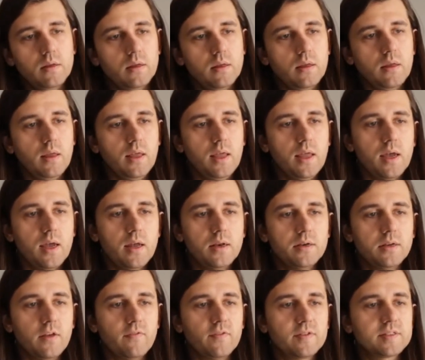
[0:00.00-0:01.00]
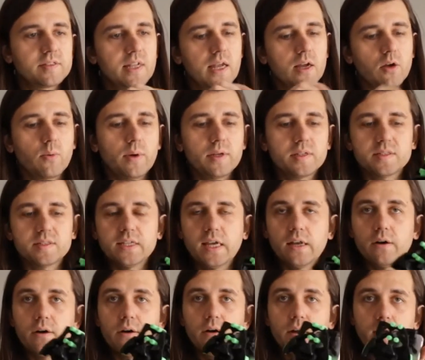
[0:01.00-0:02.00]
And if it's not quite
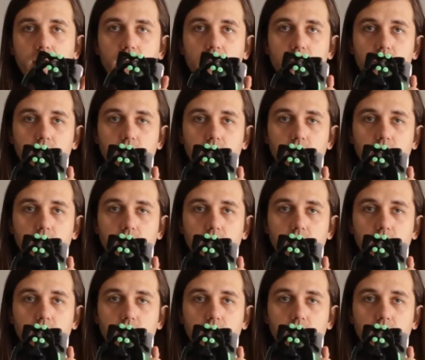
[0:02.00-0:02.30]
centered, I can